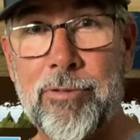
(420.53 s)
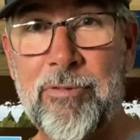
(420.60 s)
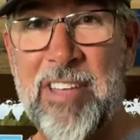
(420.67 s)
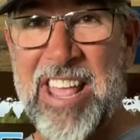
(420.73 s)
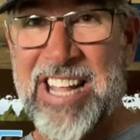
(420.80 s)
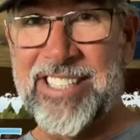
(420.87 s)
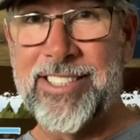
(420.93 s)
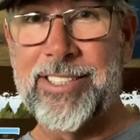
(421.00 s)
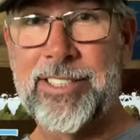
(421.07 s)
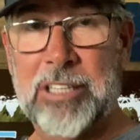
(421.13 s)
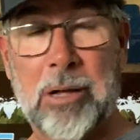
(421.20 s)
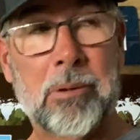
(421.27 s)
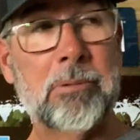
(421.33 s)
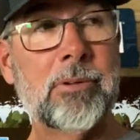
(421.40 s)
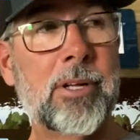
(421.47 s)
fence,
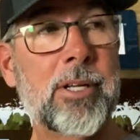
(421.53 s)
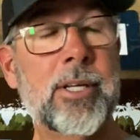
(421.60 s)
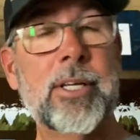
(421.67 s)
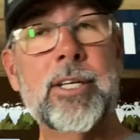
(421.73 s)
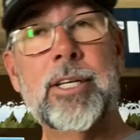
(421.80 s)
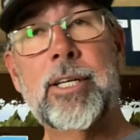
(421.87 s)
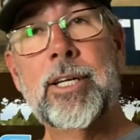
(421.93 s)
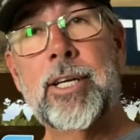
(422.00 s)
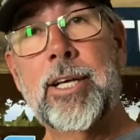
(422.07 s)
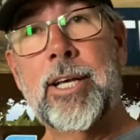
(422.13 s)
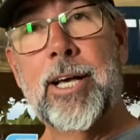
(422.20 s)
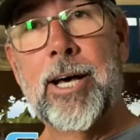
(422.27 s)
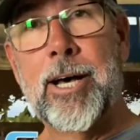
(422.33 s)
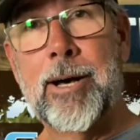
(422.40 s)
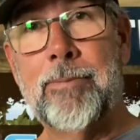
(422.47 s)
so.
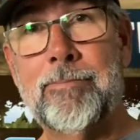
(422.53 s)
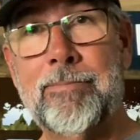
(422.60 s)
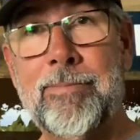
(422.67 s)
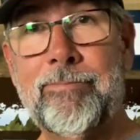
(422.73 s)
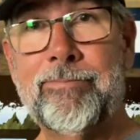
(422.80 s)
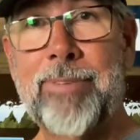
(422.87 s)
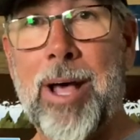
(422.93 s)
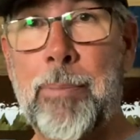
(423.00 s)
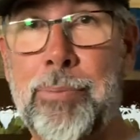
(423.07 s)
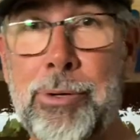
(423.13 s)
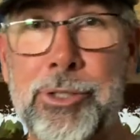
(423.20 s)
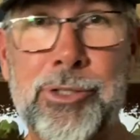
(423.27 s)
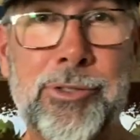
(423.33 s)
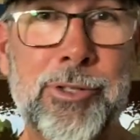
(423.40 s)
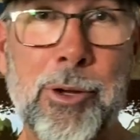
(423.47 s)
Um, I
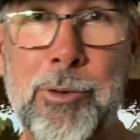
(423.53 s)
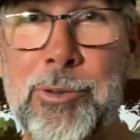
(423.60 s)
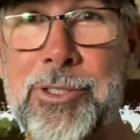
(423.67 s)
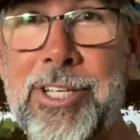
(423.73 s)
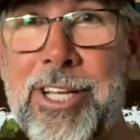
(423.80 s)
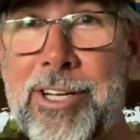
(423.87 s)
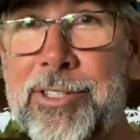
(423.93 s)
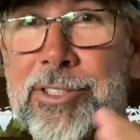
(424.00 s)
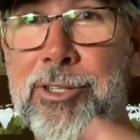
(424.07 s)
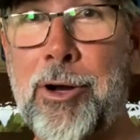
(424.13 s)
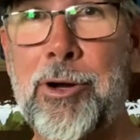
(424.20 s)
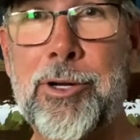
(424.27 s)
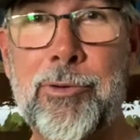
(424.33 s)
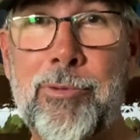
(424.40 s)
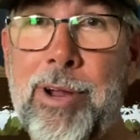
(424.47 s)
pushed those in,
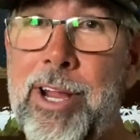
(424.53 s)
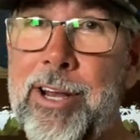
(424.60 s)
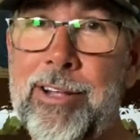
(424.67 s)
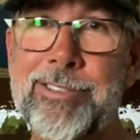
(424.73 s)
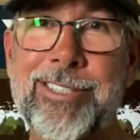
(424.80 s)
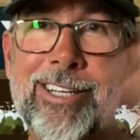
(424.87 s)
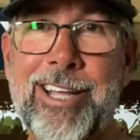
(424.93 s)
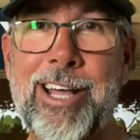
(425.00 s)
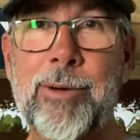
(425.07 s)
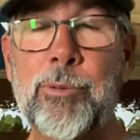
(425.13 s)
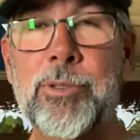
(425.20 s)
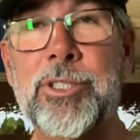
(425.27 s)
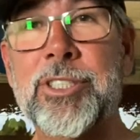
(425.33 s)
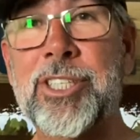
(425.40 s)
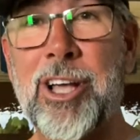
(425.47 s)
started to rain. I was like, "Yeah,
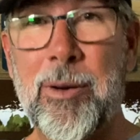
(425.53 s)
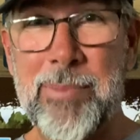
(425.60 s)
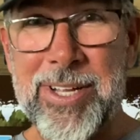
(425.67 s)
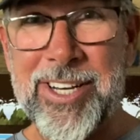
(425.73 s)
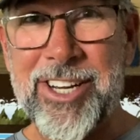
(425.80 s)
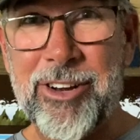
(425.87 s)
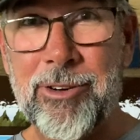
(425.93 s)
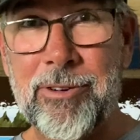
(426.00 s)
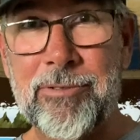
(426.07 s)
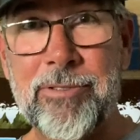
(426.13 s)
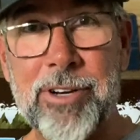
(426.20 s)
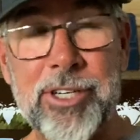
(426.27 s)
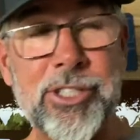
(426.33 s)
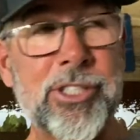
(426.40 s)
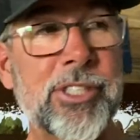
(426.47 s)
we'll just come in here and
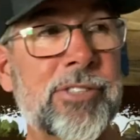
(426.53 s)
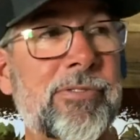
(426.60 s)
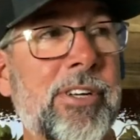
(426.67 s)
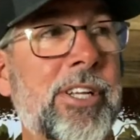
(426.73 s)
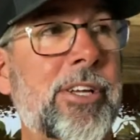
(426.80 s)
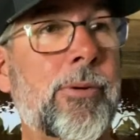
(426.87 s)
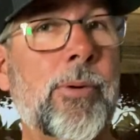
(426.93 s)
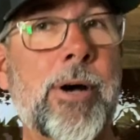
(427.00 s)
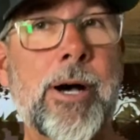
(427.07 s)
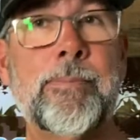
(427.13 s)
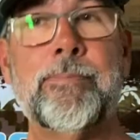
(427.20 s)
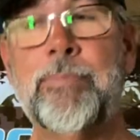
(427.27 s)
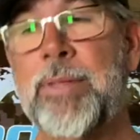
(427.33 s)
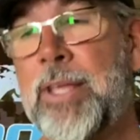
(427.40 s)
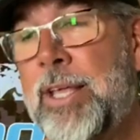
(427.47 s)
finish this video up.
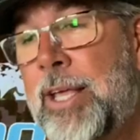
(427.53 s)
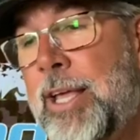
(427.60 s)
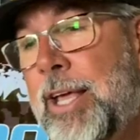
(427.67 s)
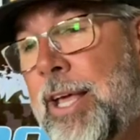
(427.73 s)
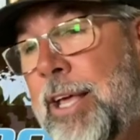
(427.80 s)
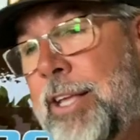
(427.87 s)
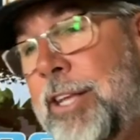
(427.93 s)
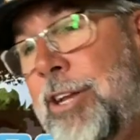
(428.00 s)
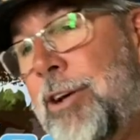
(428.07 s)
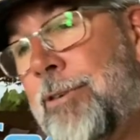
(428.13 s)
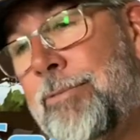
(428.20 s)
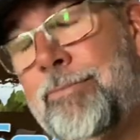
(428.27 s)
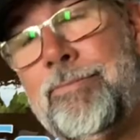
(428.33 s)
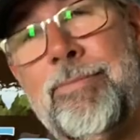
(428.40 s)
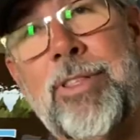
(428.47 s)
You
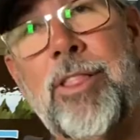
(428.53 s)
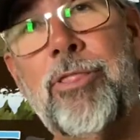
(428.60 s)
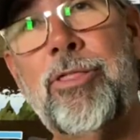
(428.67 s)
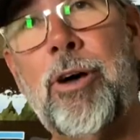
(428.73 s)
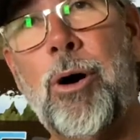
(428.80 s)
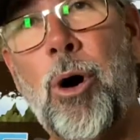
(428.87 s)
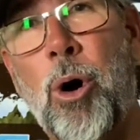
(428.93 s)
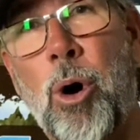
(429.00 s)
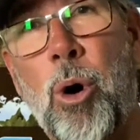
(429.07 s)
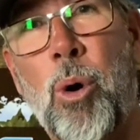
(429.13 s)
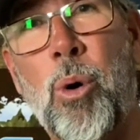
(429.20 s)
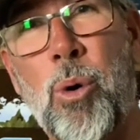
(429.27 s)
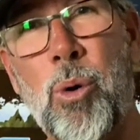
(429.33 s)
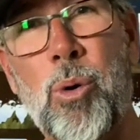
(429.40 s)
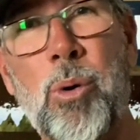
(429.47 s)
know, the
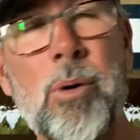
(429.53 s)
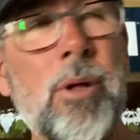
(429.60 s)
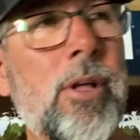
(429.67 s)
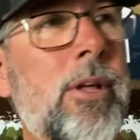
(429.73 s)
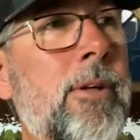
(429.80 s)
whole